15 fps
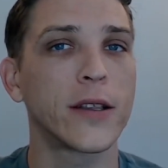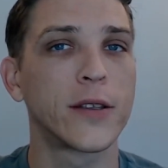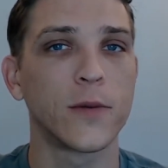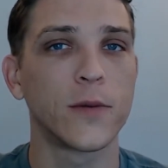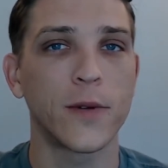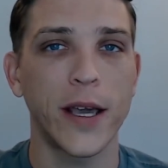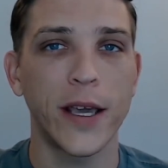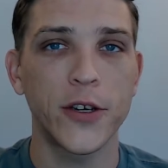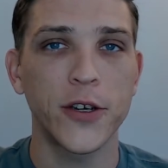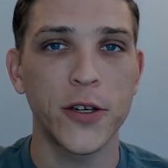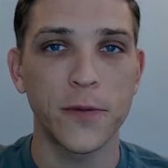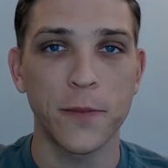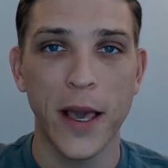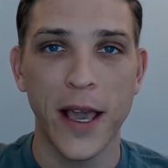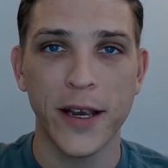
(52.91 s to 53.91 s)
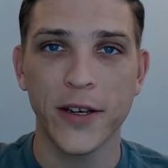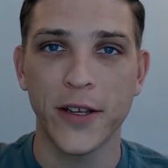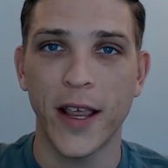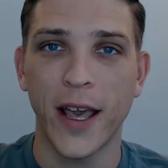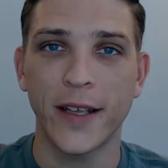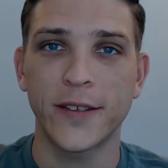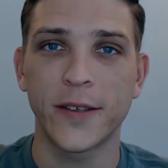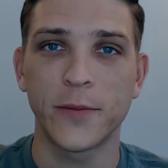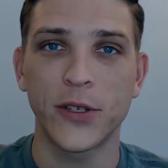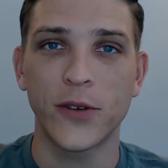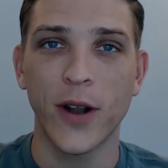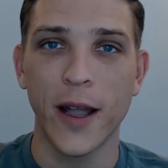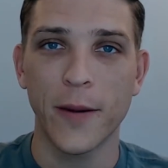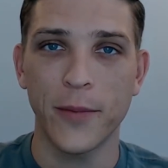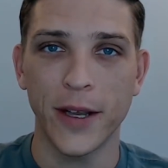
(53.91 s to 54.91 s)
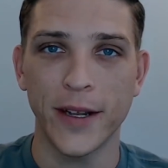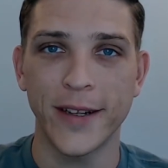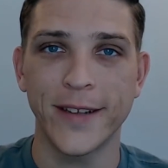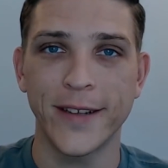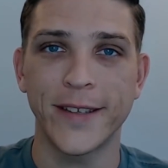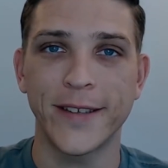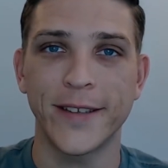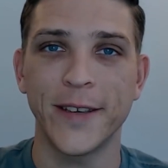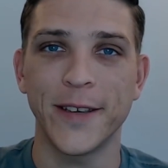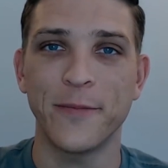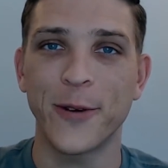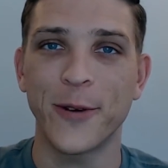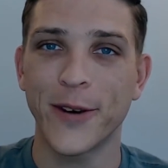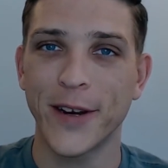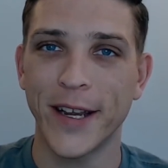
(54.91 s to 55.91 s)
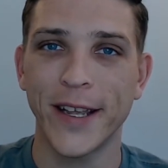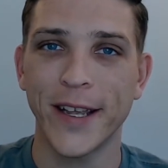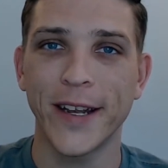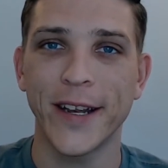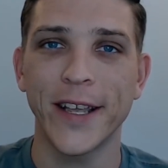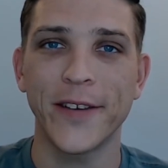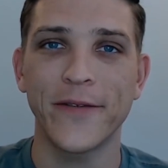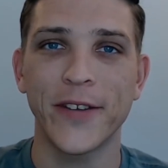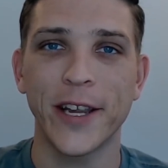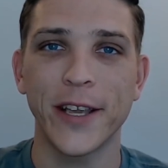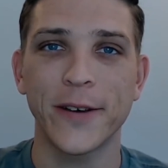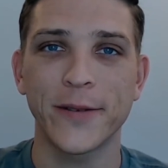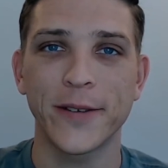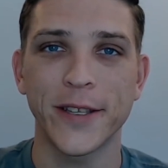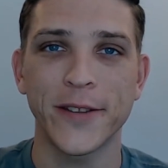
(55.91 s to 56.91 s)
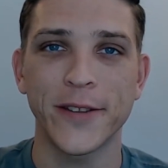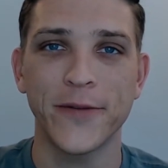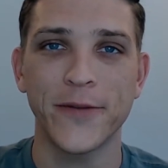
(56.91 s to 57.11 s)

to rage smash that subscribe button to see more D&D videos in the